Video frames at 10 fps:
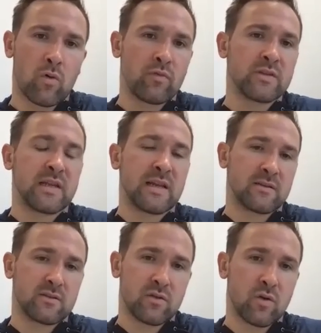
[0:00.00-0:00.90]

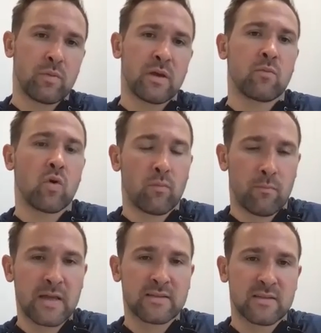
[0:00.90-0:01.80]
resilient or being more
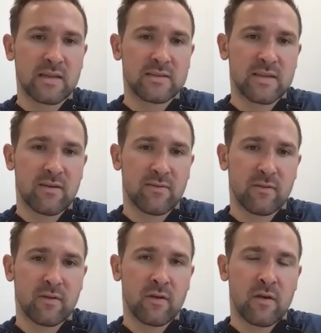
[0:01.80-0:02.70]
mentally tough.
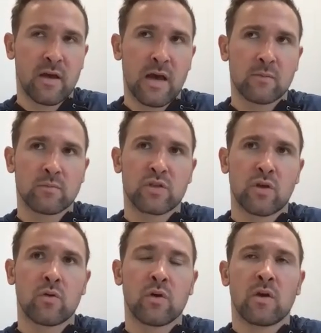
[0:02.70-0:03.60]

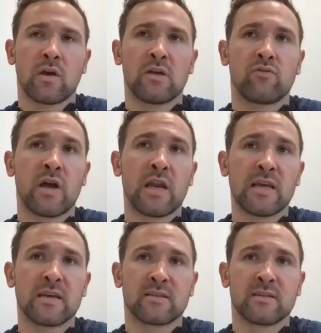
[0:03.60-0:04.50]
So it
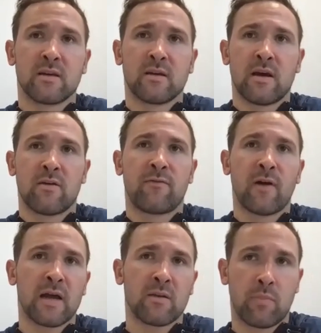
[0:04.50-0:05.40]
really is a
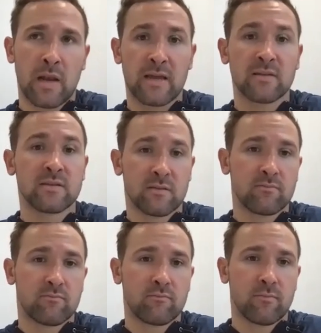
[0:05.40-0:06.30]
fine blend.
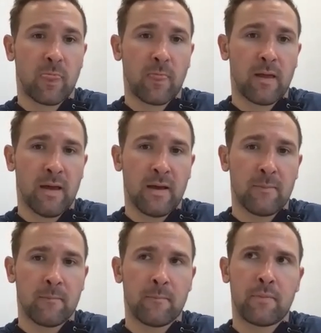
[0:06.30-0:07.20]

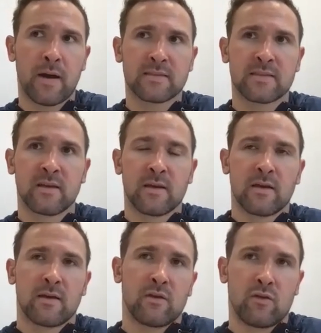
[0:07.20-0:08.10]
But,
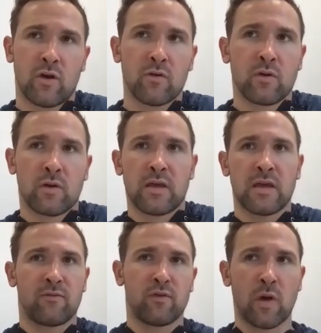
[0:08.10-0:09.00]
you know,
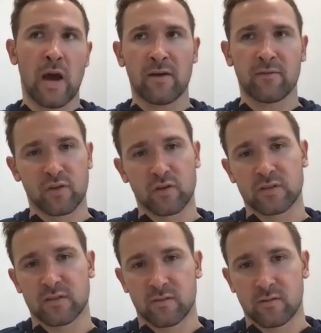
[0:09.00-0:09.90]
if you have
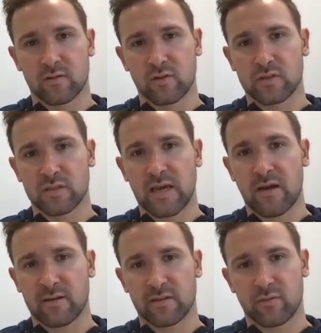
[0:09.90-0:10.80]
certain
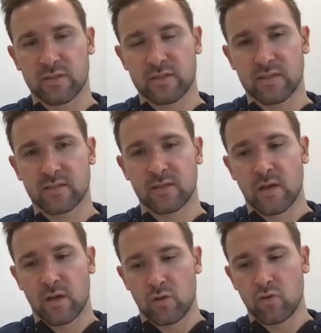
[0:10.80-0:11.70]
characteristics,
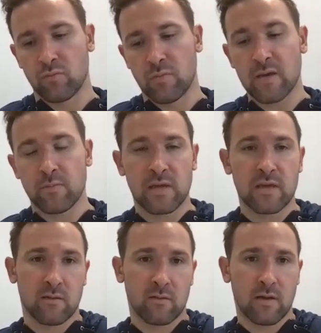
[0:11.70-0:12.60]
you may
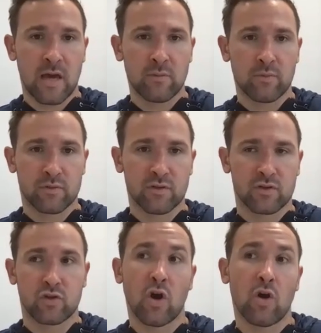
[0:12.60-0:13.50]
be able to
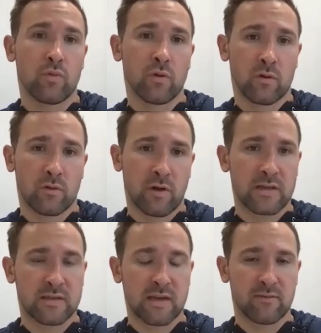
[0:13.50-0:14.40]
show
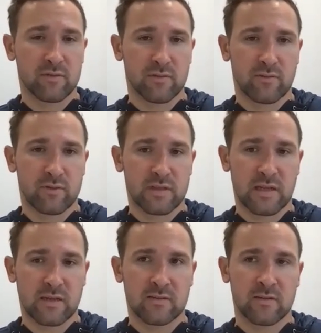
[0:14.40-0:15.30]
greater levels of
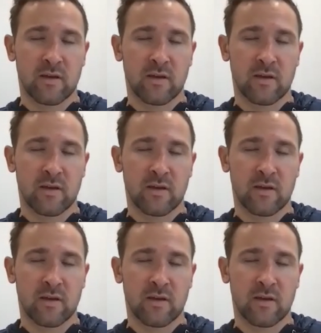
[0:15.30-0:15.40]
resilience.